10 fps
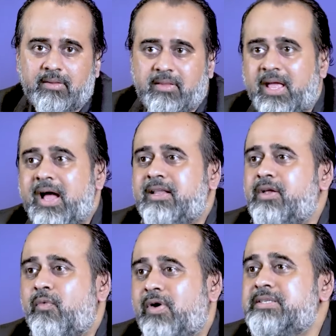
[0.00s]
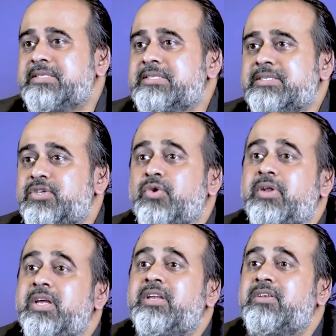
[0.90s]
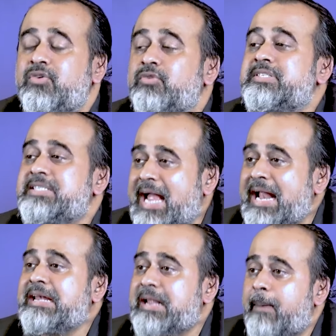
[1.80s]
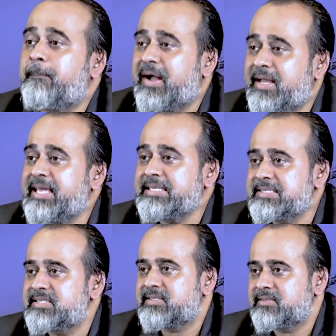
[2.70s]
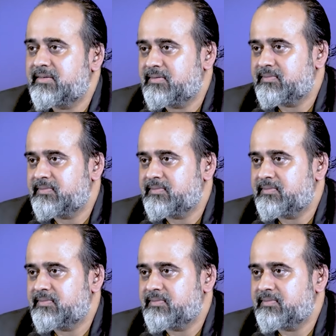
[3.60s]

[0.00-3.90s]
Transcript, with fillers: They are the ones you need to stand up against.